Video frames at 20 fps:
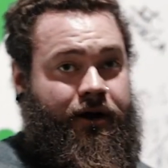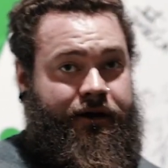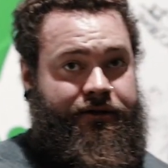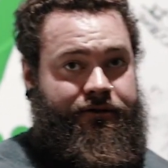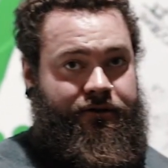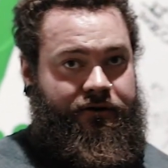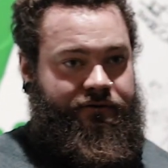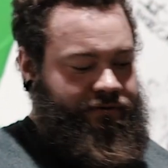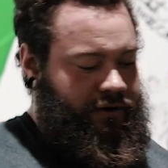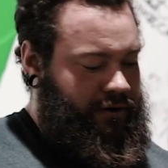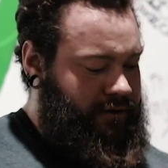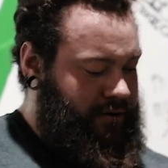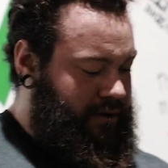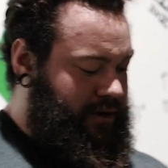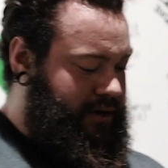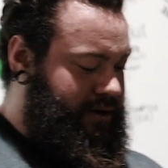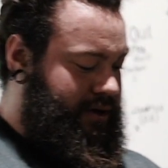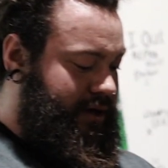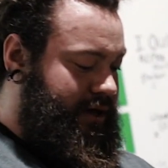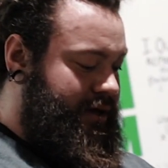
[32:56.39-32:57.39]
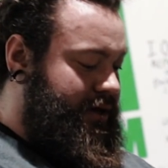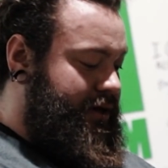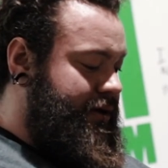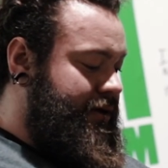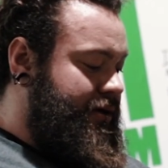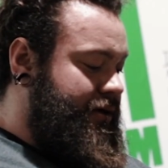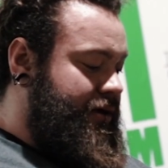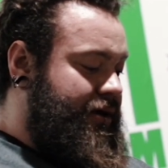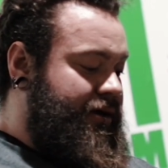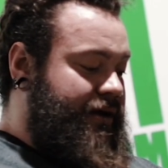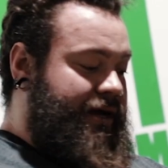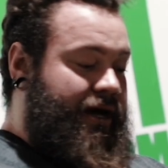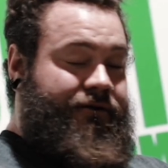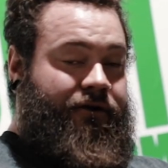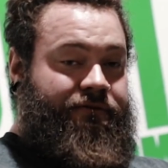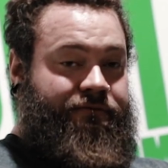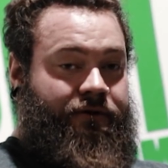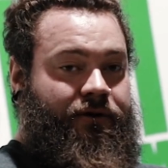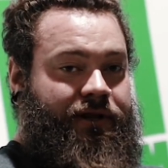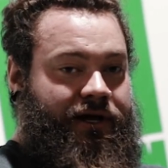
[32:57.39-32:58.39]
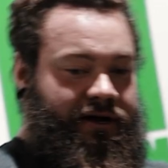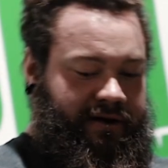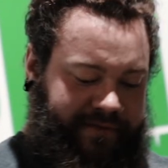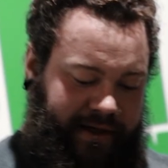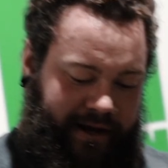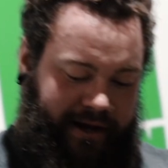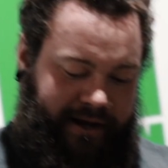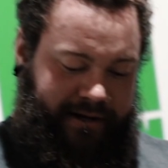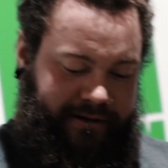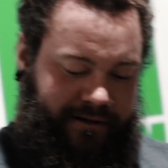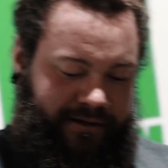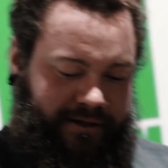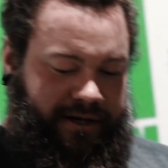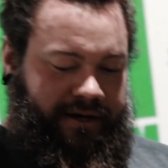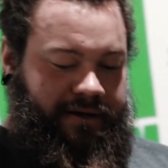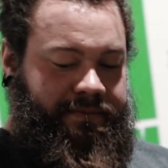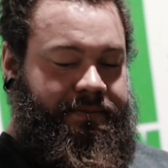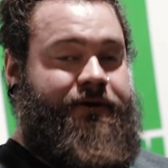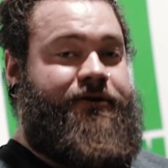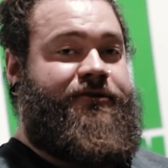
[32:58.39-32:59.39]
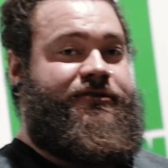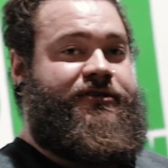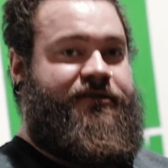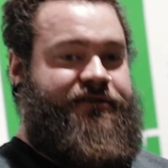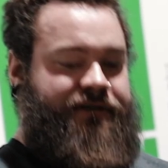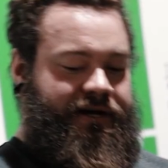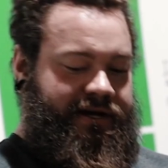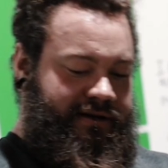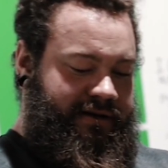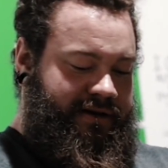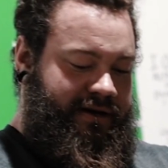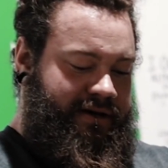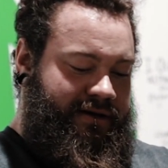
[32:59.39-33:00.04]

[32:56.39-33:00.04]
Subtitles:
cannot roll out of that hand, because this hand